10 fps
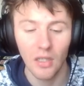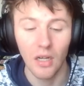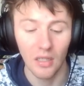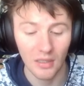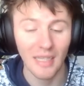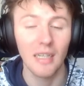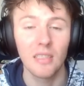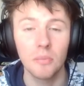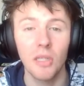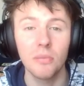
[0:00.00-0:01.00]
A
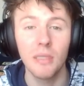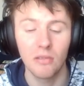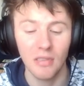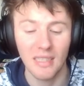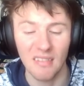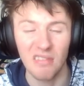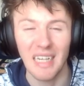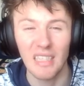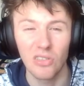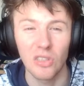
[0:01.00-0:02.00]
spell speed 3 can
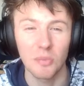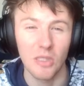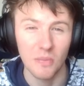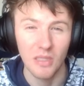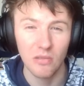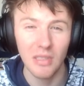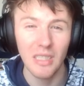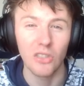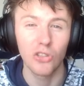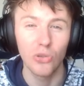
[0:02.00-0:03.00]
react to a spell speed 3,
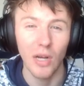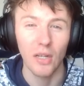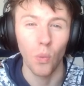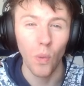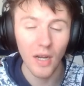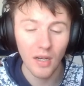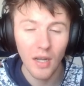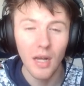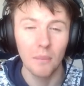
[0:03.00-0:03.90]
a 2, and a 1,